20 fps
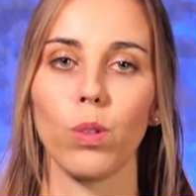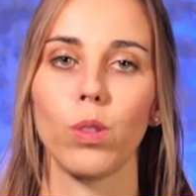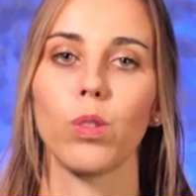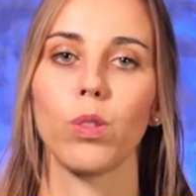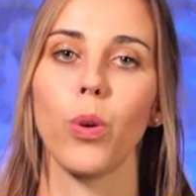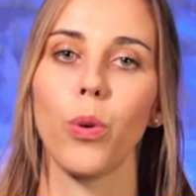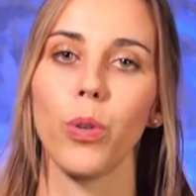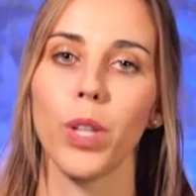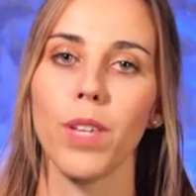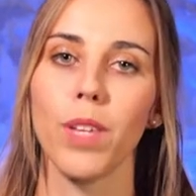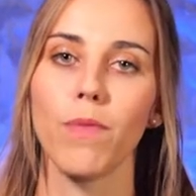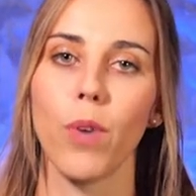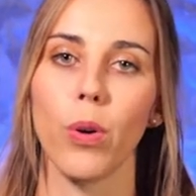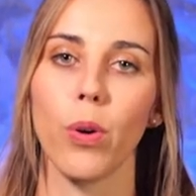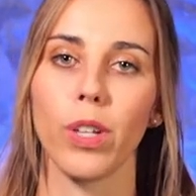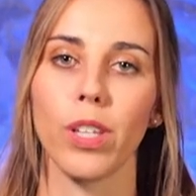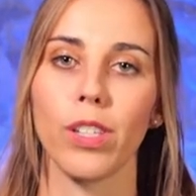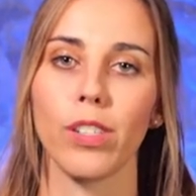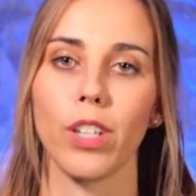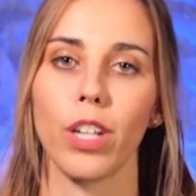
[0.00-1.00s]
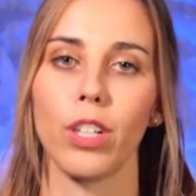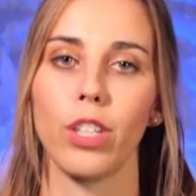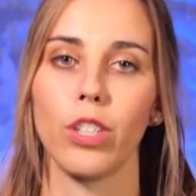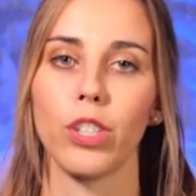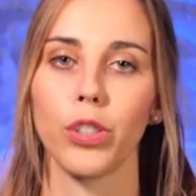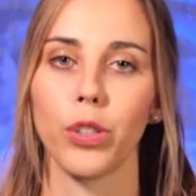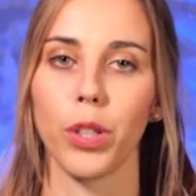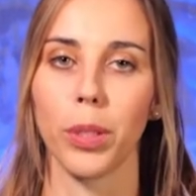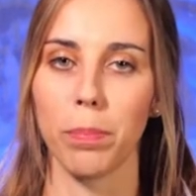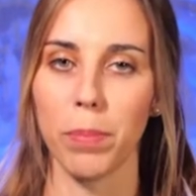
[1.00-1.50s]
role solely focused on
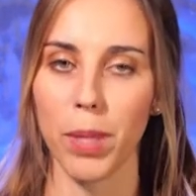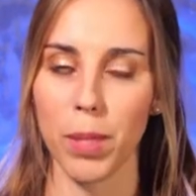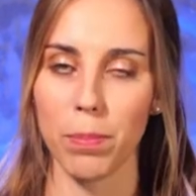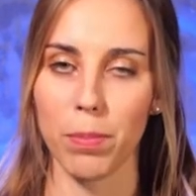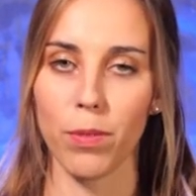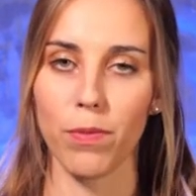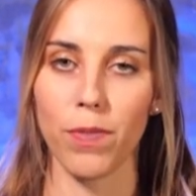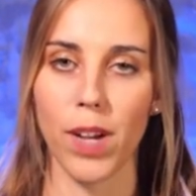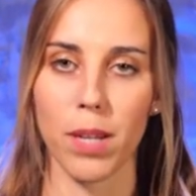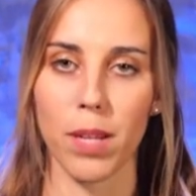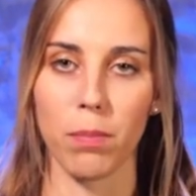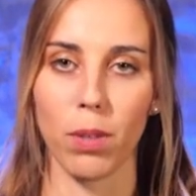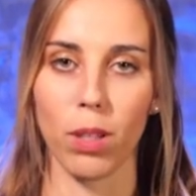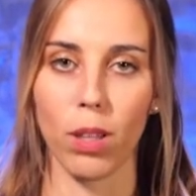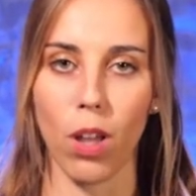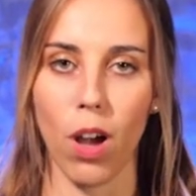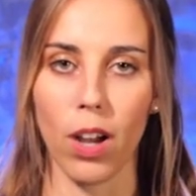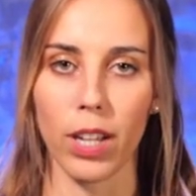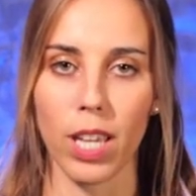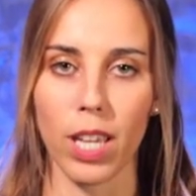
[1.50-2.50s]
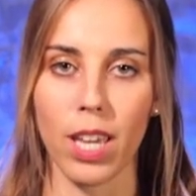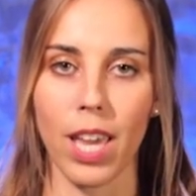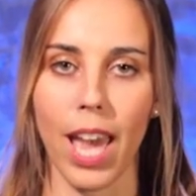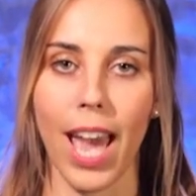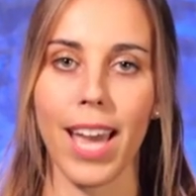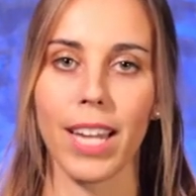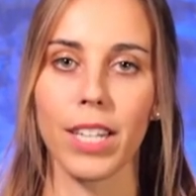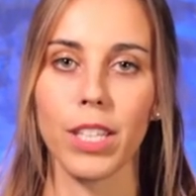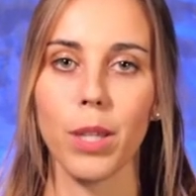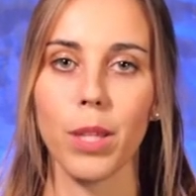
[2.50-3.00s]
ensuring people find
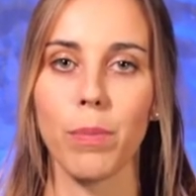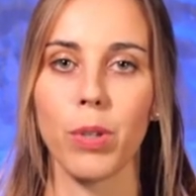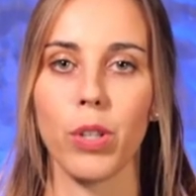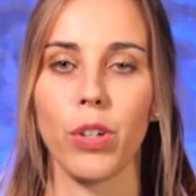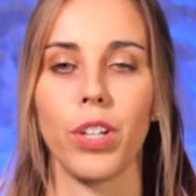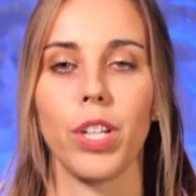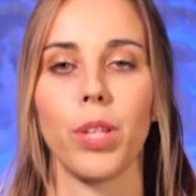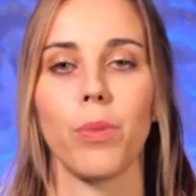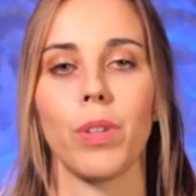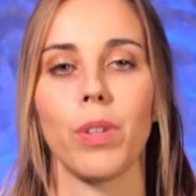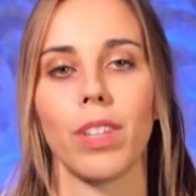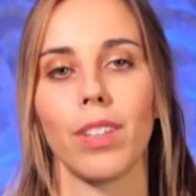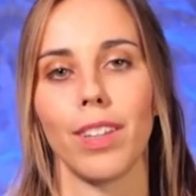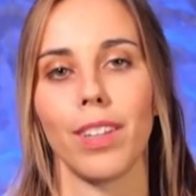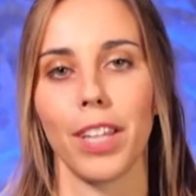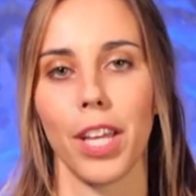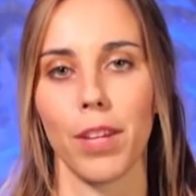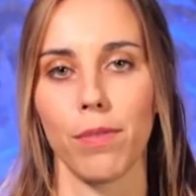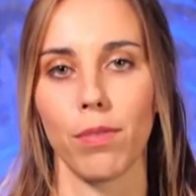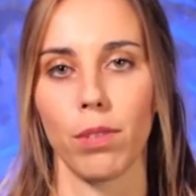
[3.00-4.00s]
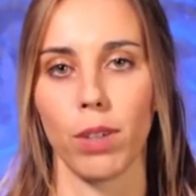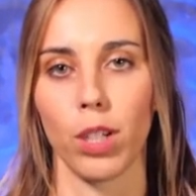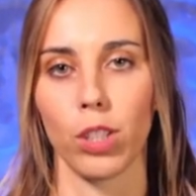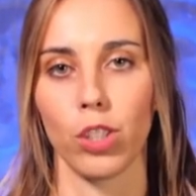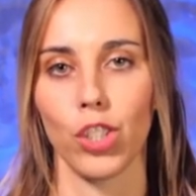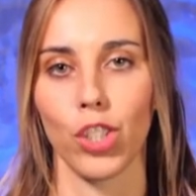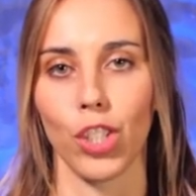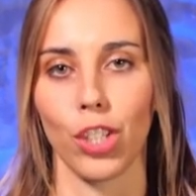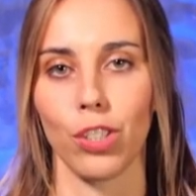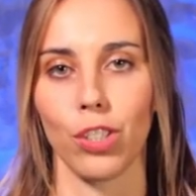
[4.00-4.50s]
belonging and community within the life of
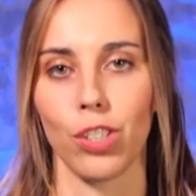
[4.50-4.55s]
our